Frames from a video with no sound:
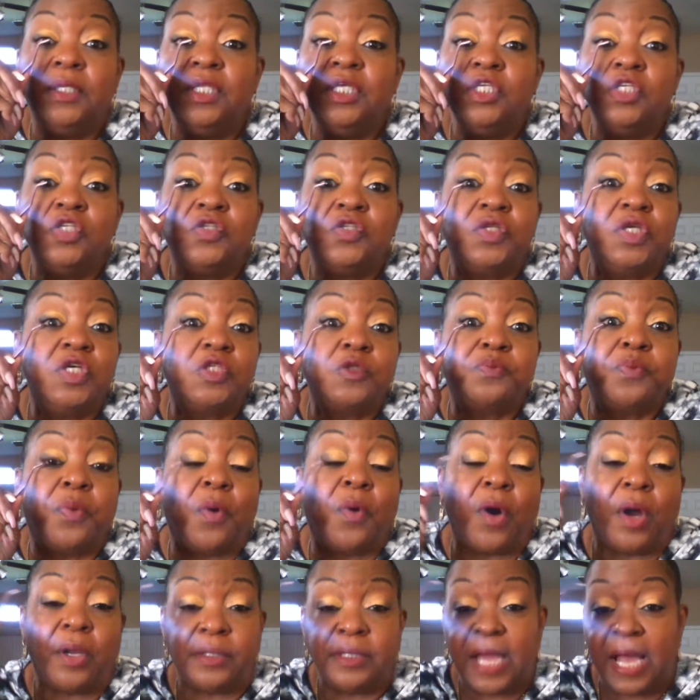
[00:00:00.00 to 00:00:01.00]
this
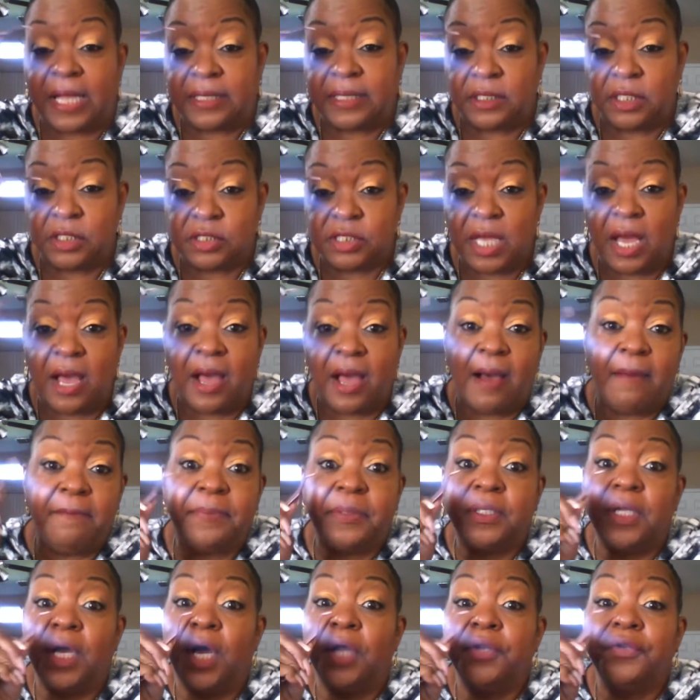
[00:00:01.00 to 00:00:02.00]
part, not the top
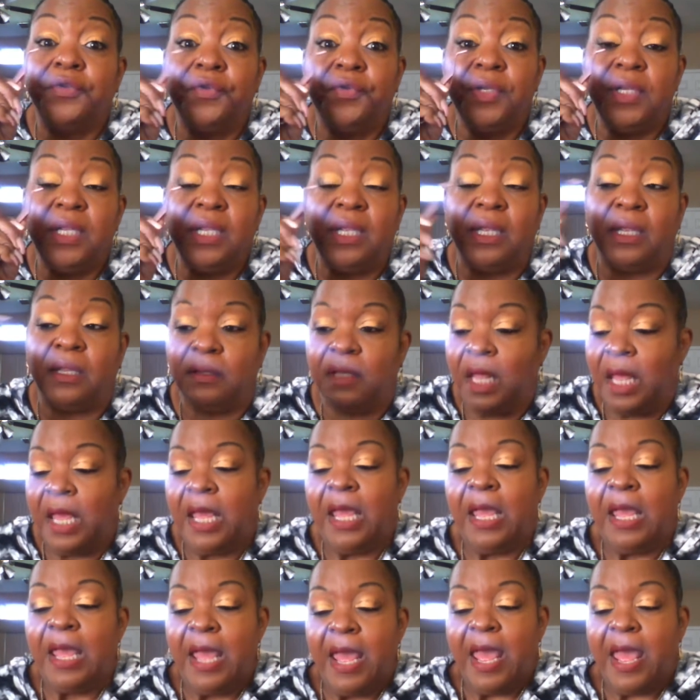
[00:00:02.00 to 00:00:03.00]
but underneath.
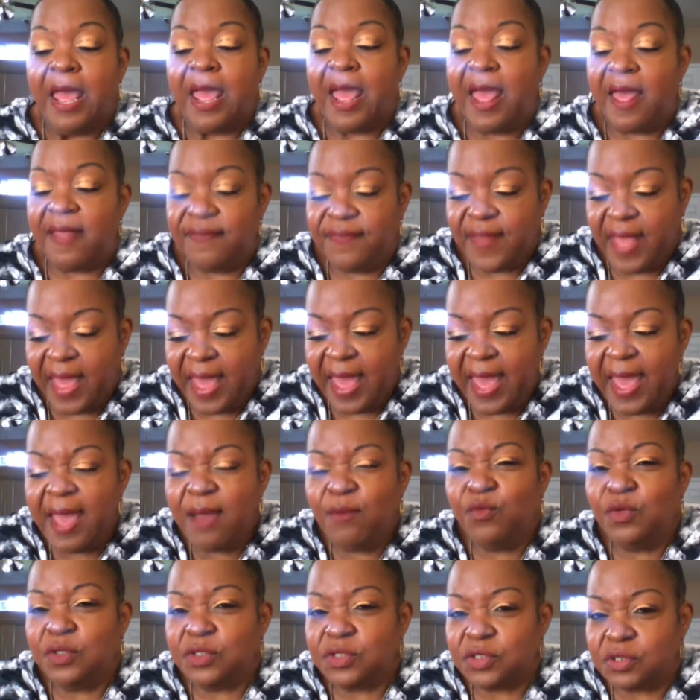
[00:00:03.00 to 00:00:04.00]
And
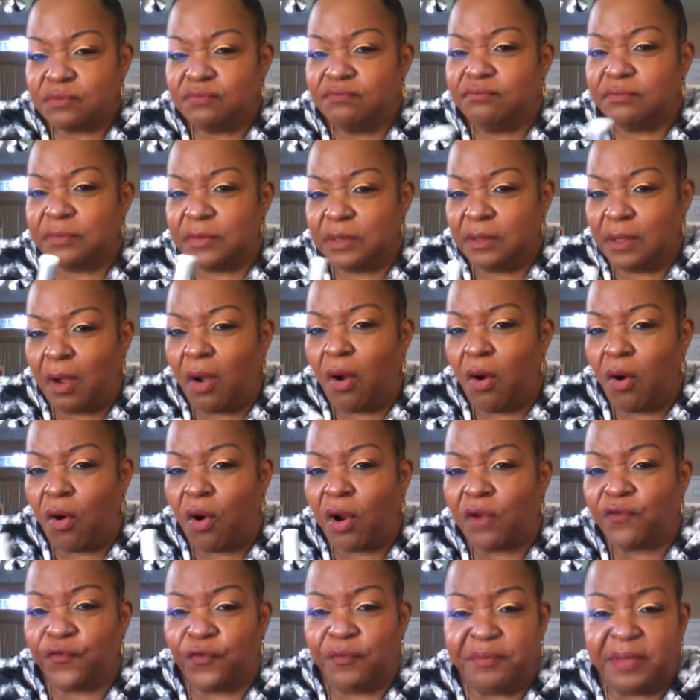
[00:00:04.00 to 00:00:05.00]
that was
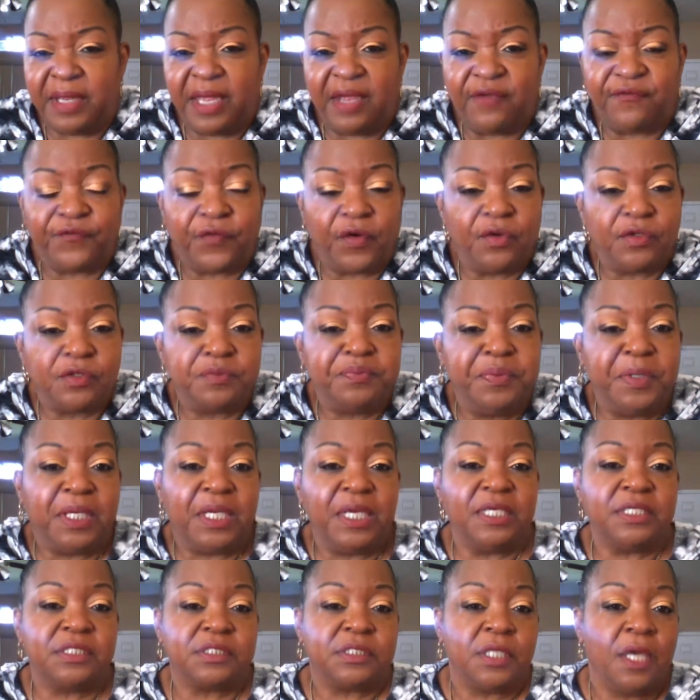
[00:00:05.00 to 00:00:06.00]
hard for me at first
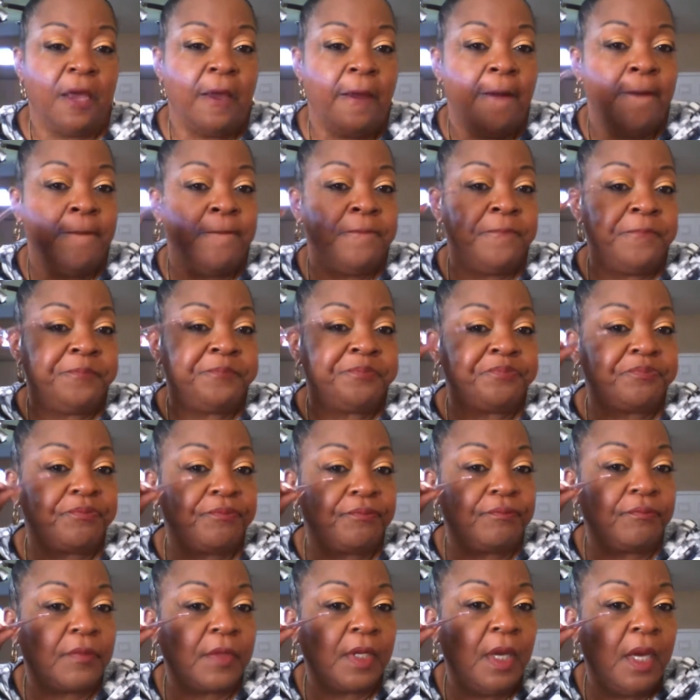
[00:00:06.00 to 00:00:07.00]
because
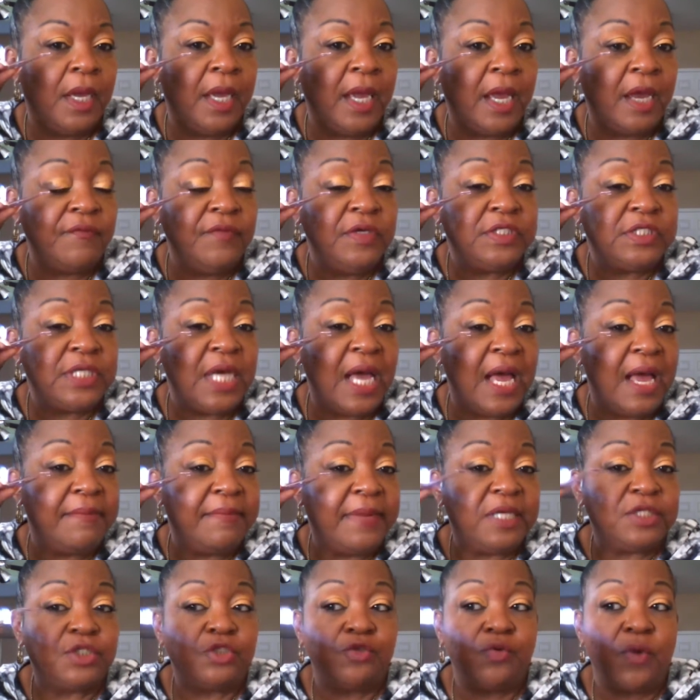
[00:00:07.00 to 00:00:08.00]
every time
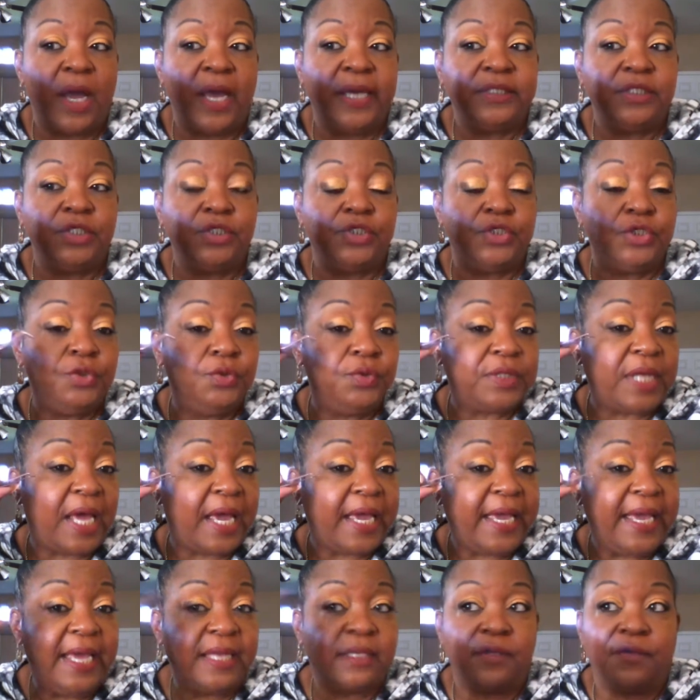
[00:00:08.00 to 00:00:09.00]
I tried to do it, I
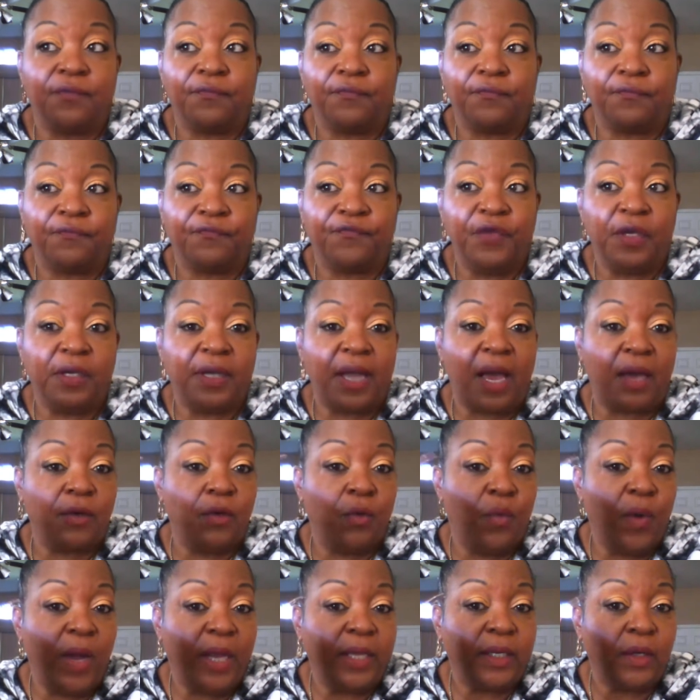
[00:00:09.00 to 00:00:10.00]
had to figure out a
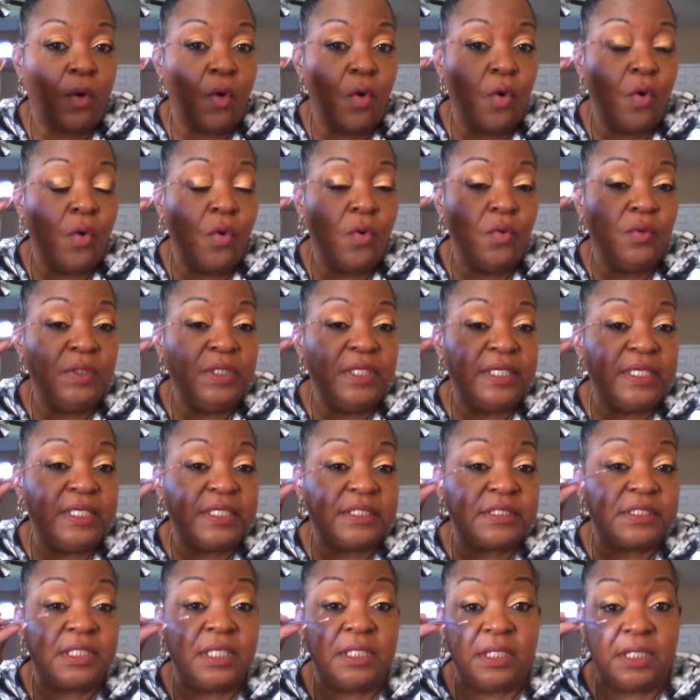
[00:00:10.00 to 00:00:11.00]
way to hold
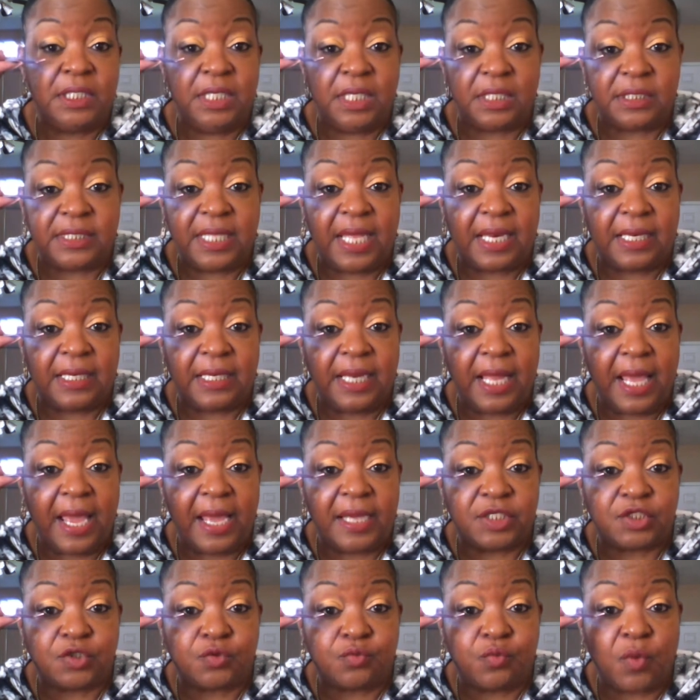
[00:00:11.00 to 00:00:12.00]
this and get that
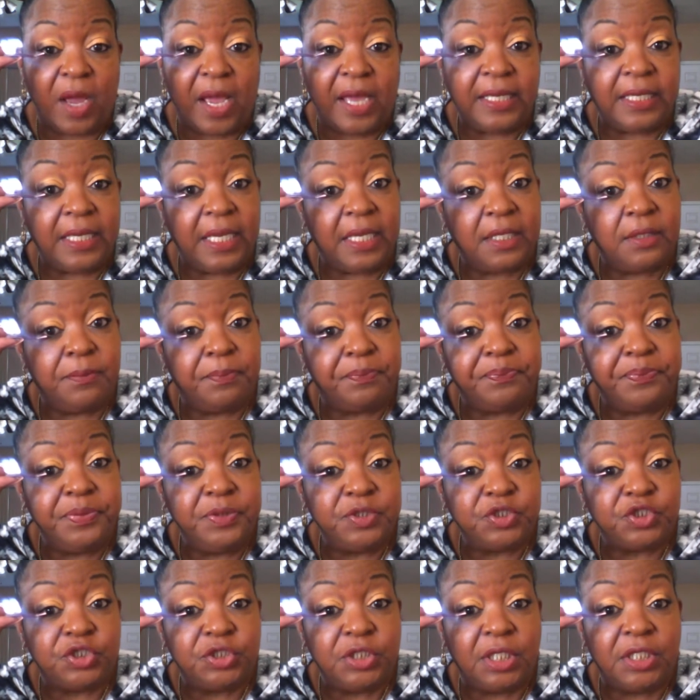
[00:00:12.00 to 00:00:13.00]
lash right and
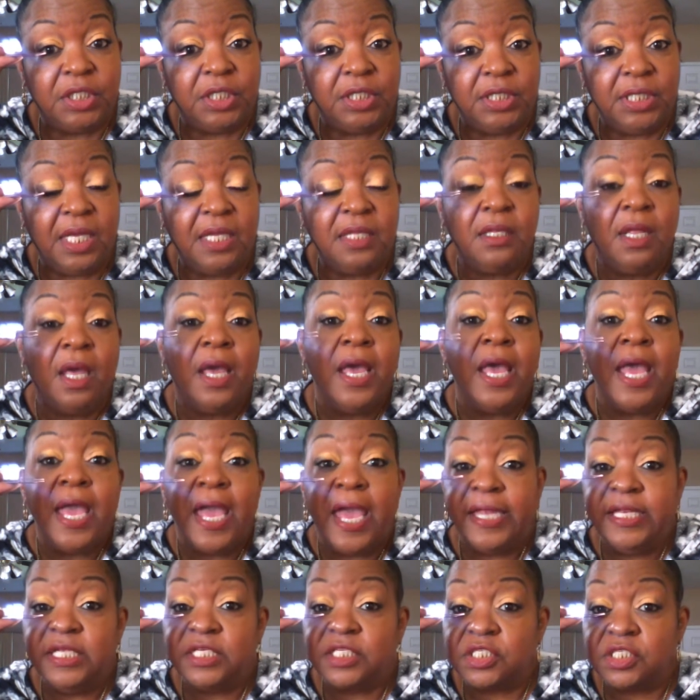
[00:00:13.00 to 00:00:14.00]
push it underneath,
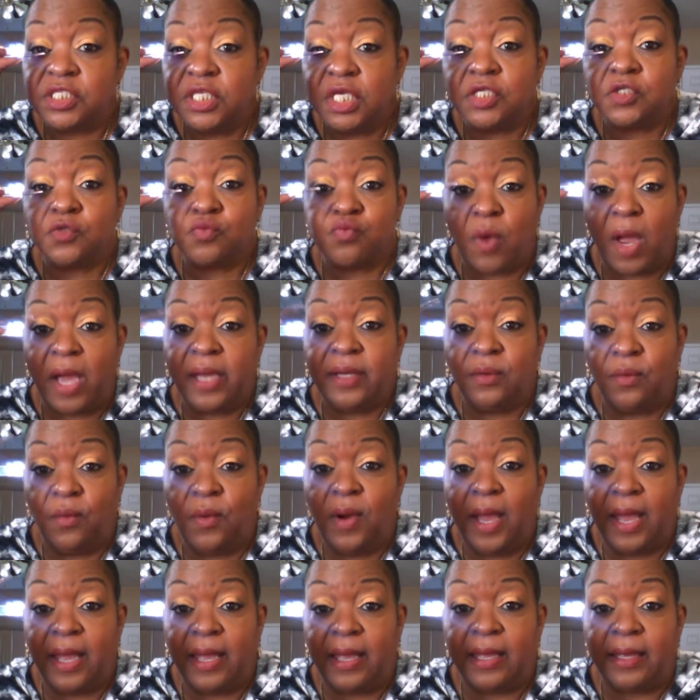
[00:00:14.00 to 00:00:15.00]
and it sticks right
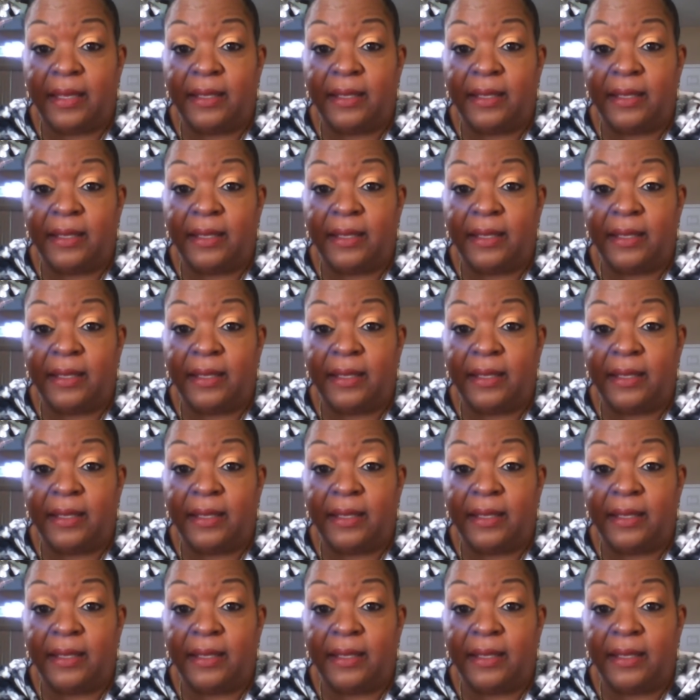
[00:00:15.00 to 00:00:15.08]
away.